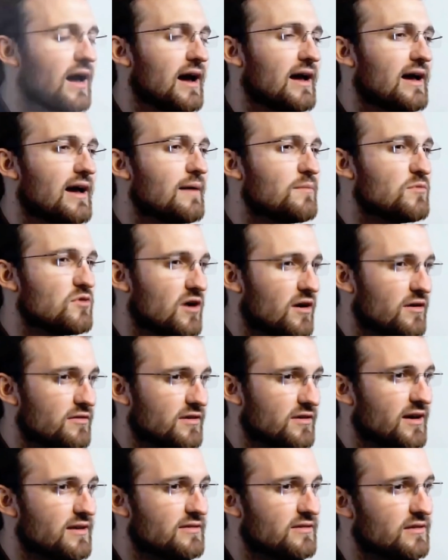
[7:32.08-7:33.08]
massive
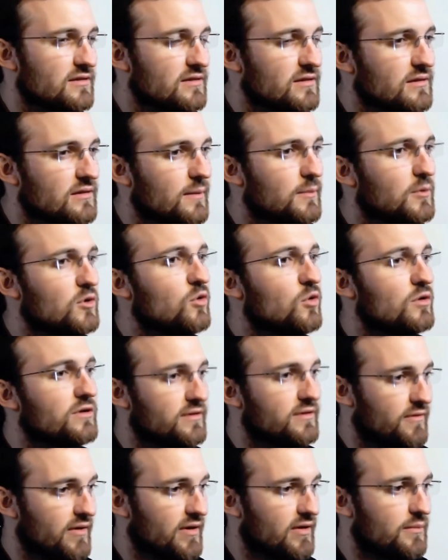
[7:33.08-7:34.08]
ecosystem also
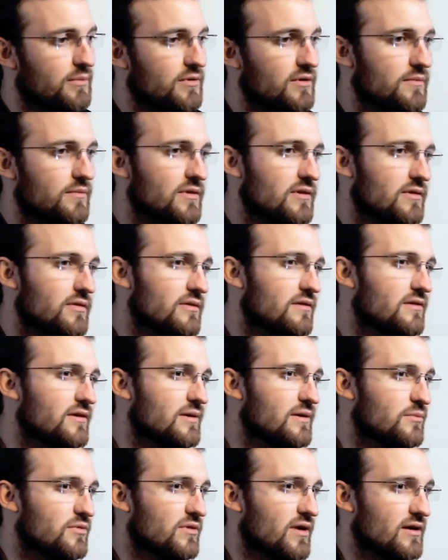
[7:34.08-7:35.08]
being built in layer
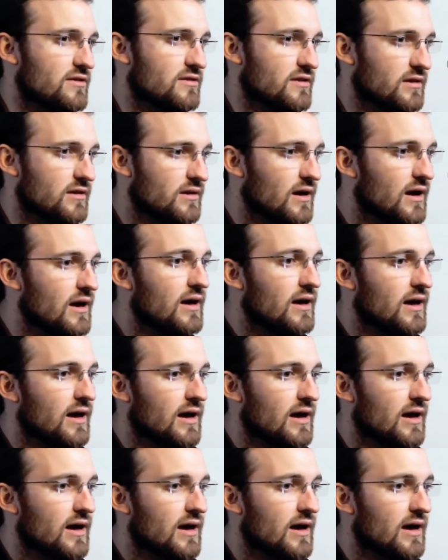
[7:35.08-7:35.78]
two solutions.